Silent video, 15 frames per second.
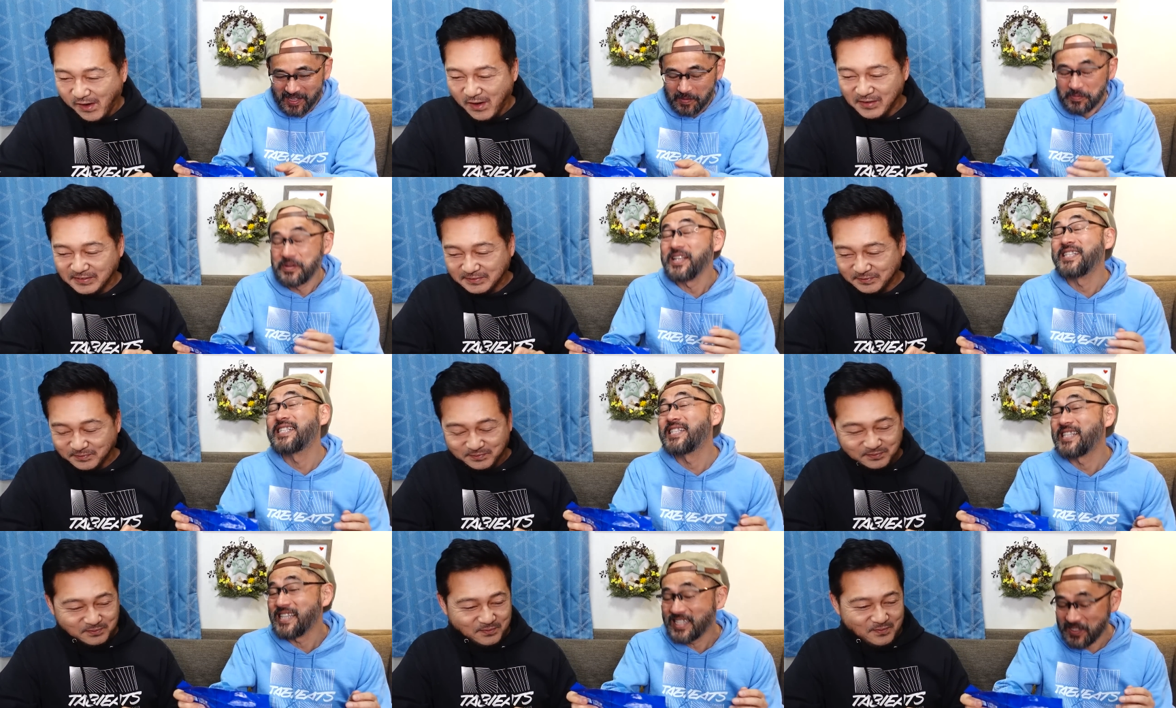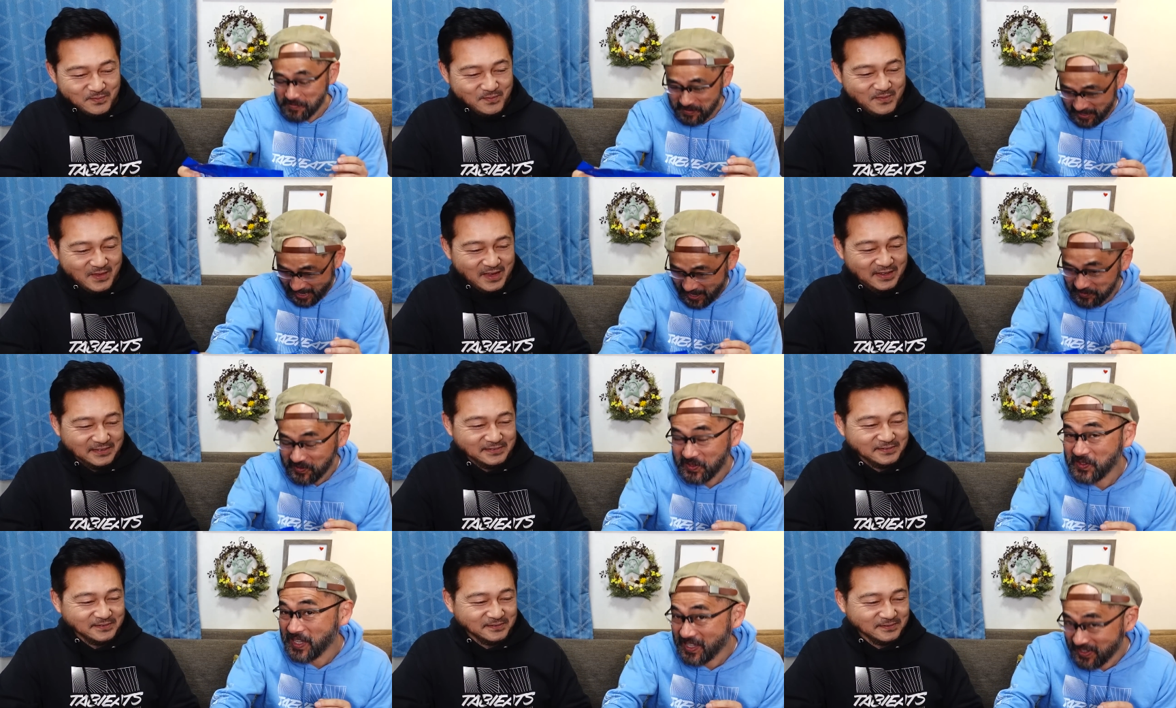Speaker 1: Please teach me how
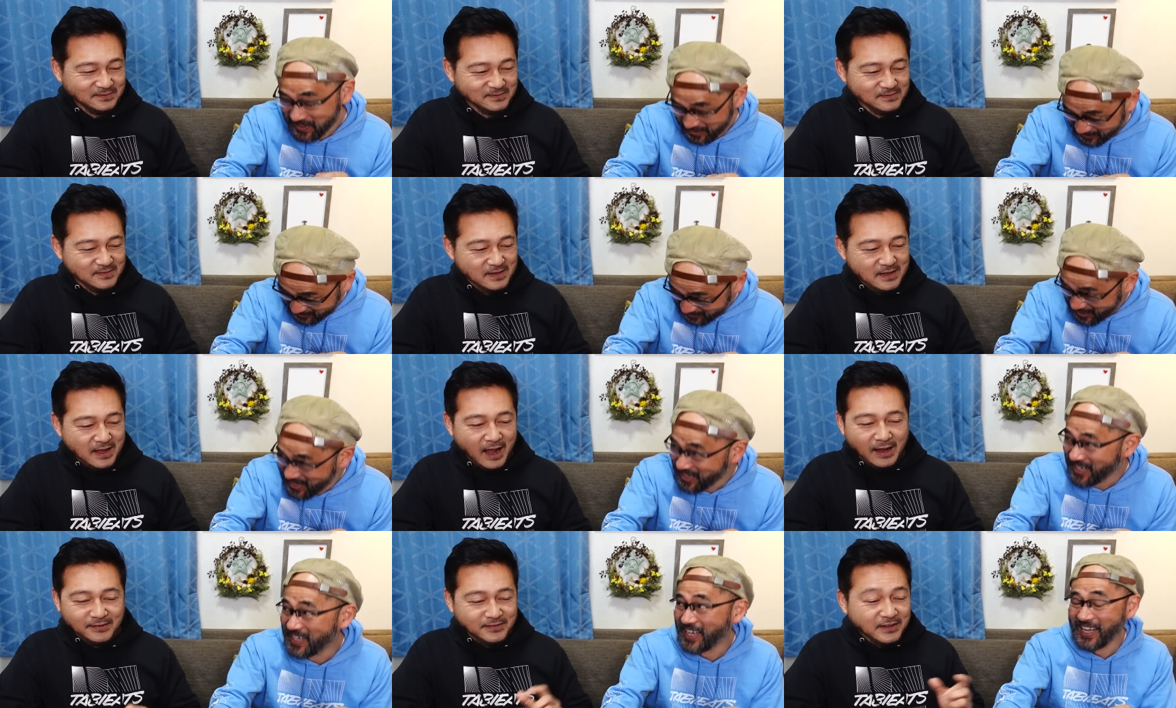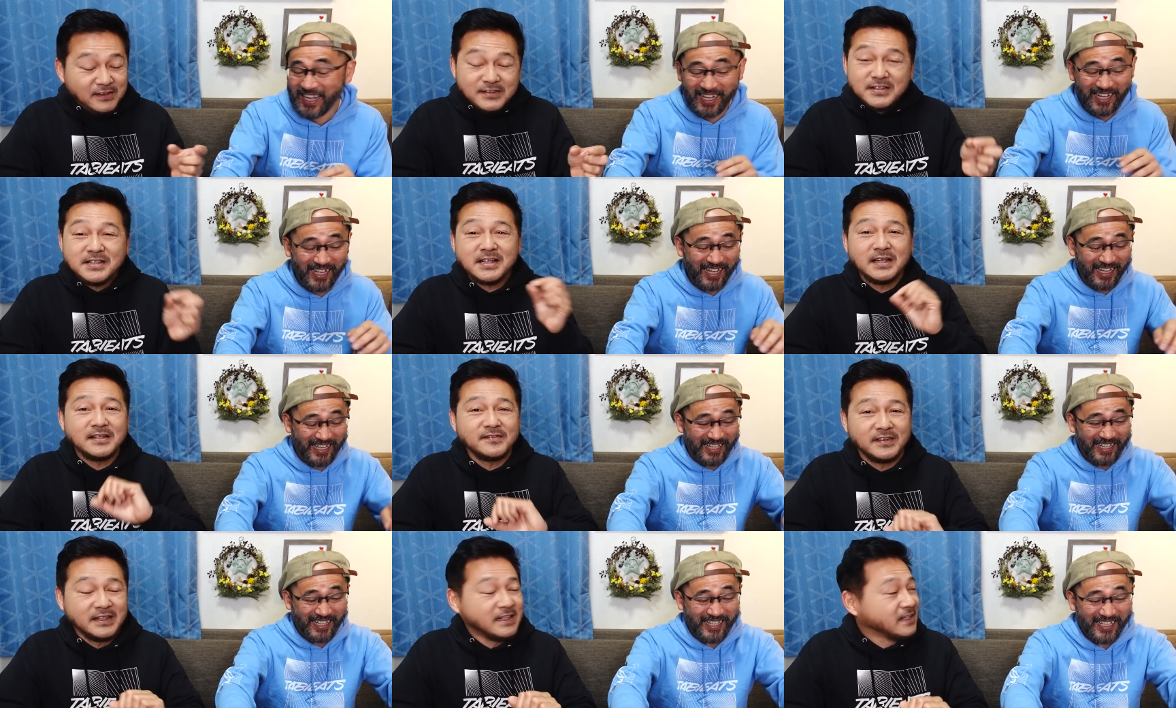to eat this. I think you just
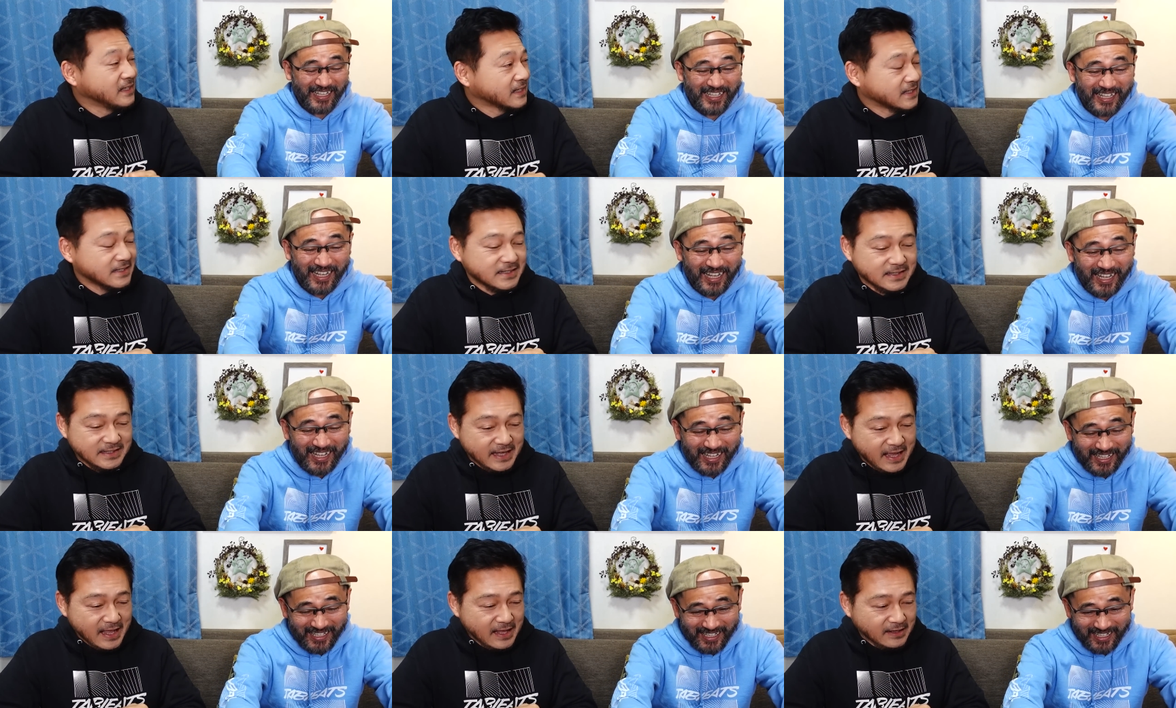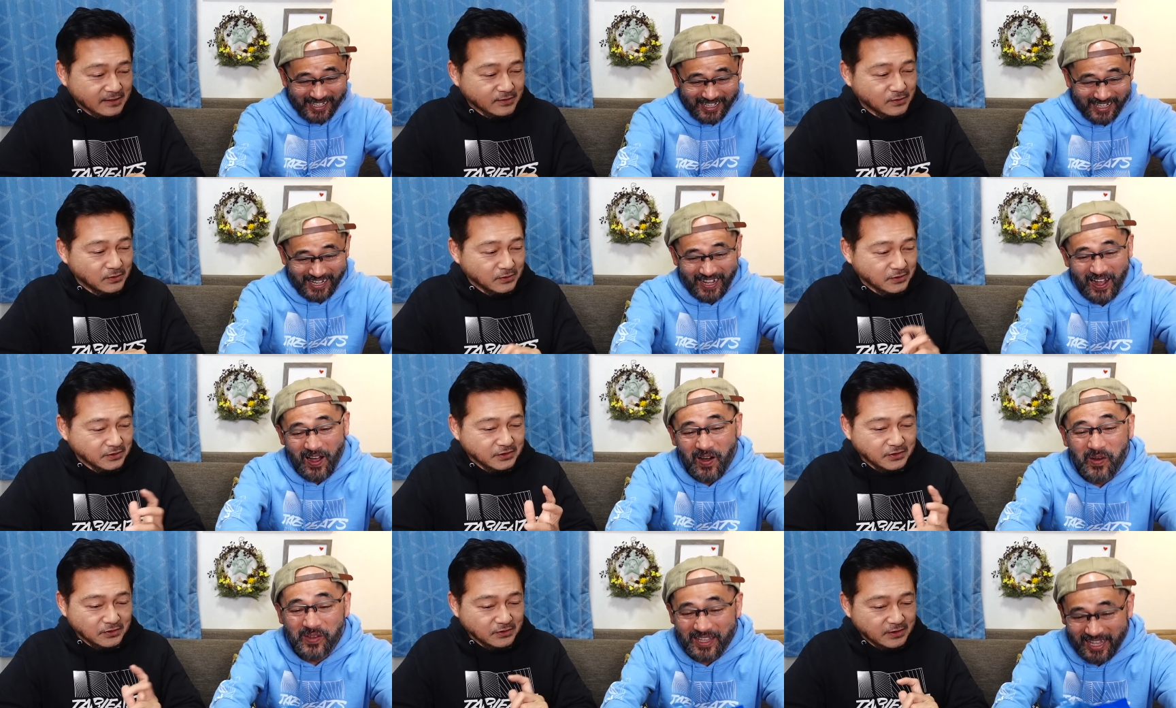kind of eat it like a snack or,
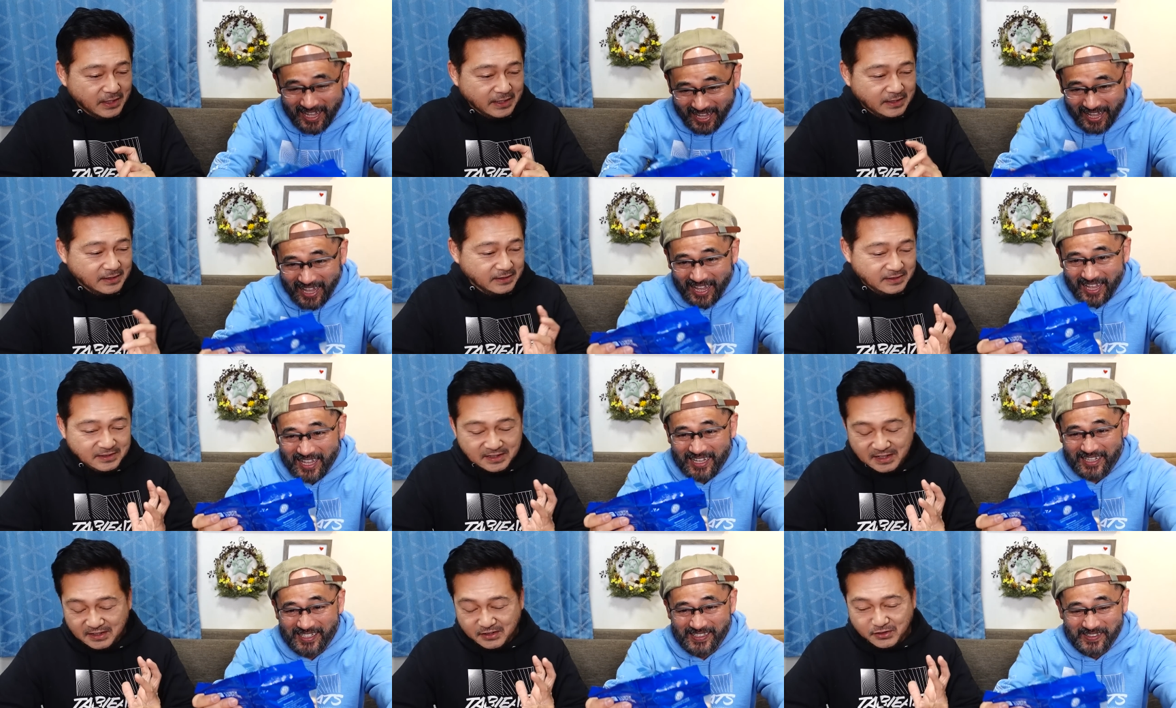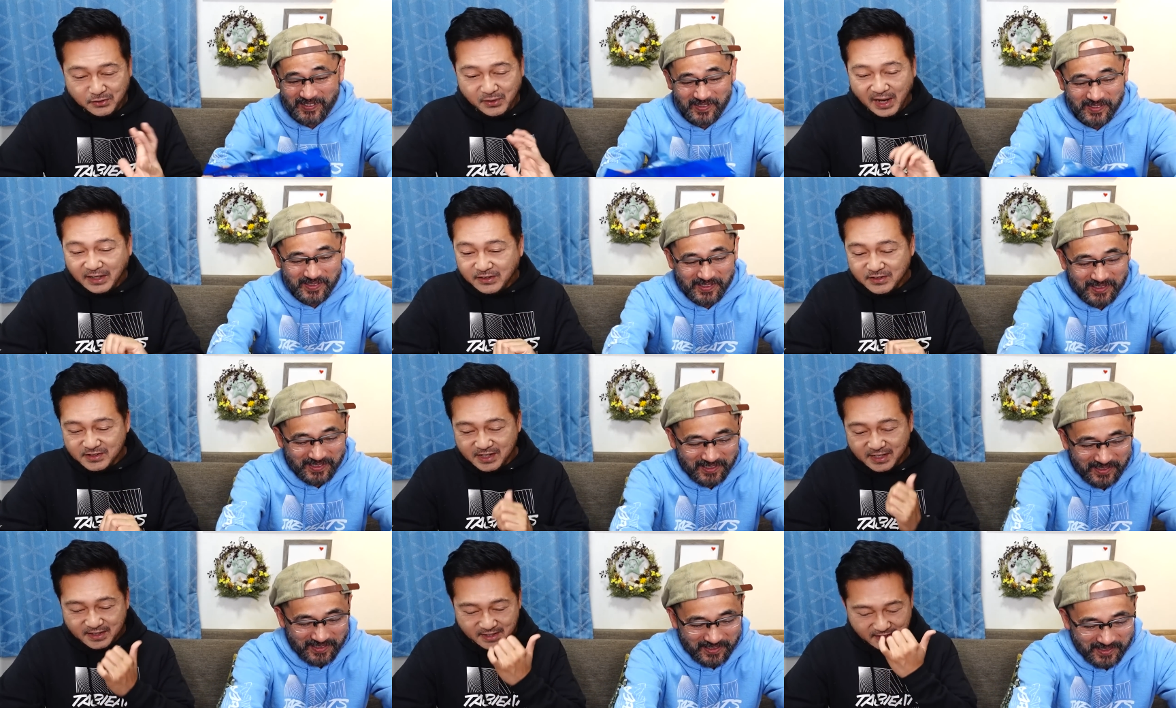you know, like crackers,
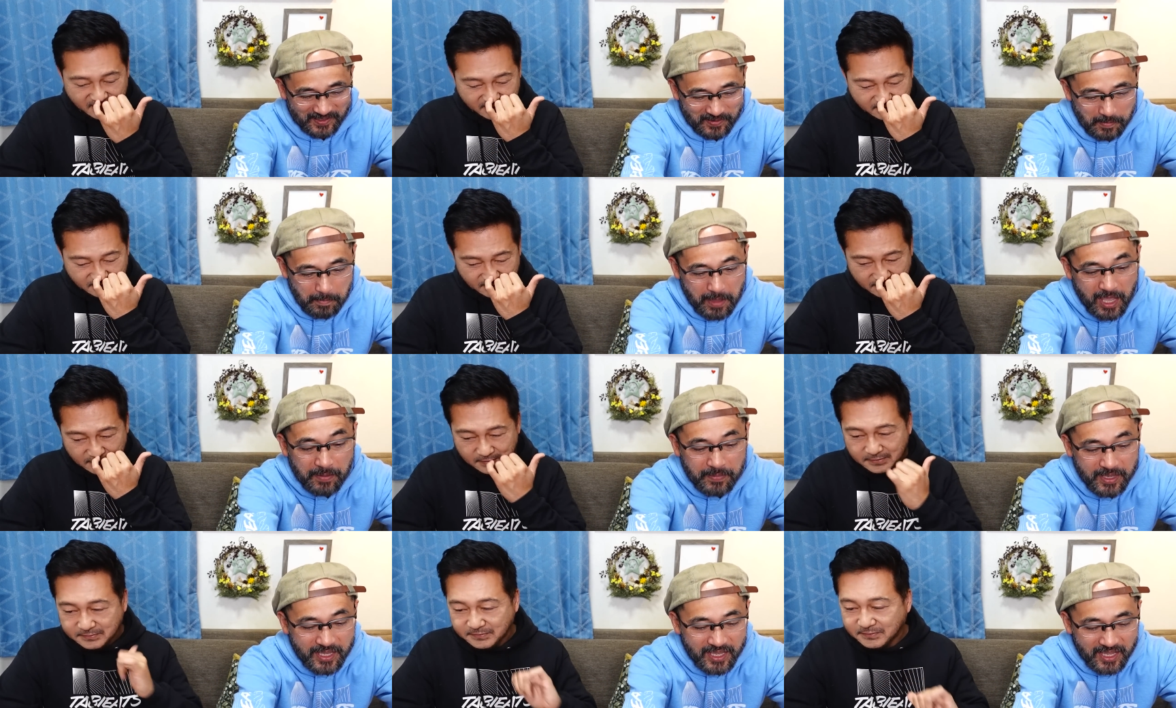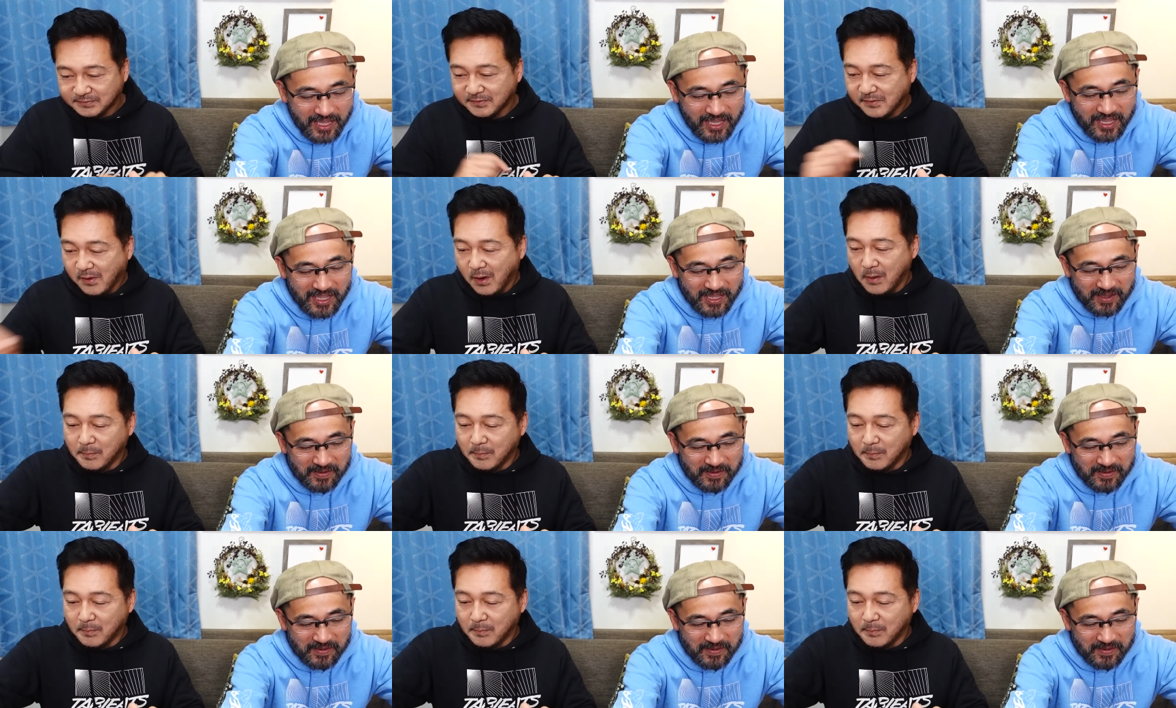I think. Maybe.